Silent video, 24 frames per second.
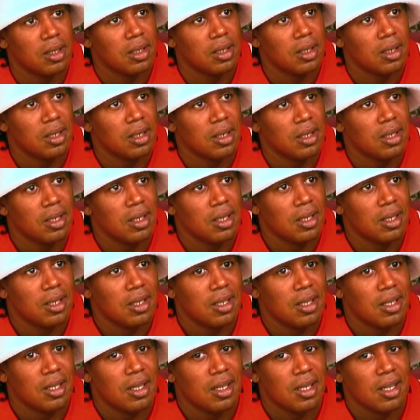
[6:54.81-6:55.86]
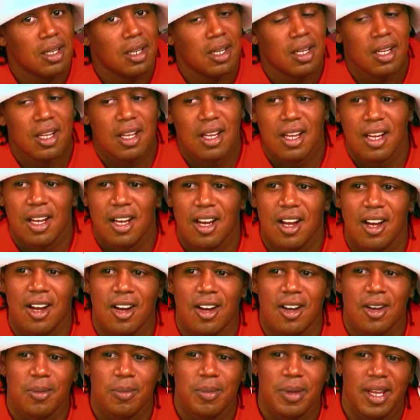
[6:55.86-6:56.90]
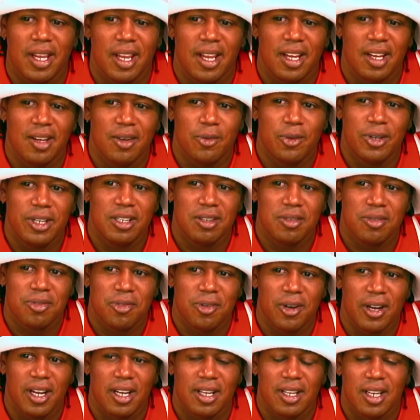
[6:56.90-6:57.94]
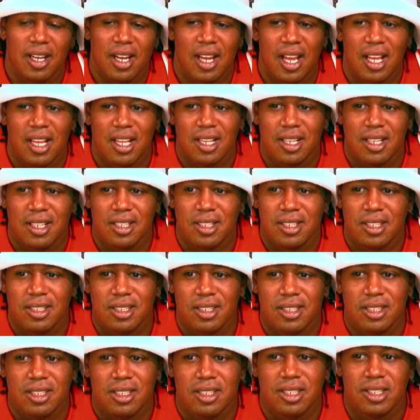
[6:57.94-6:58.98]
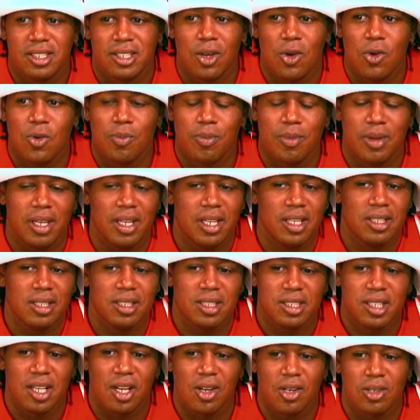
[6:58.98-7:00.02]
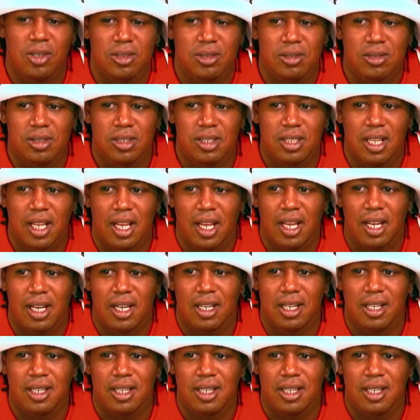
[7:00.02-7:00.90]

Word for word: Aretha Franklin song? Oh man, Aretha Franklin got so many songs that.